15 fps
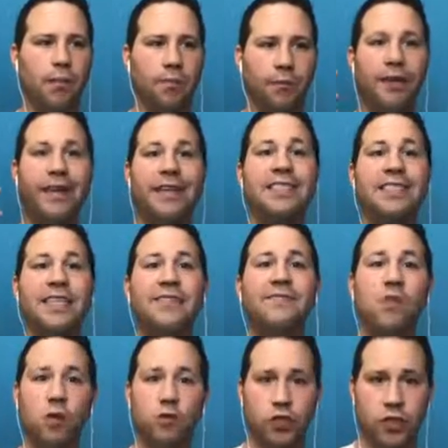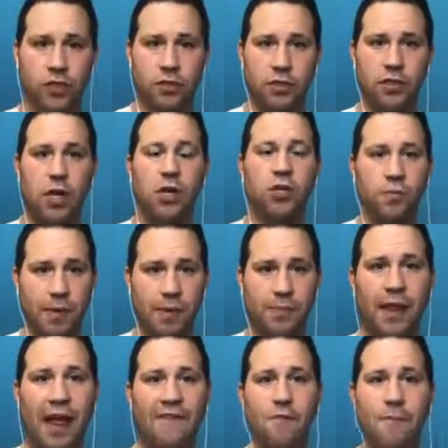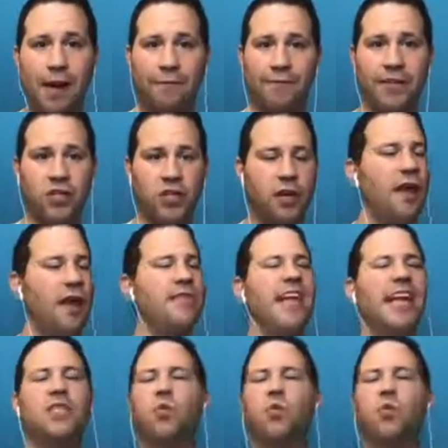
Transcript: preconceived notions do people have about vision that's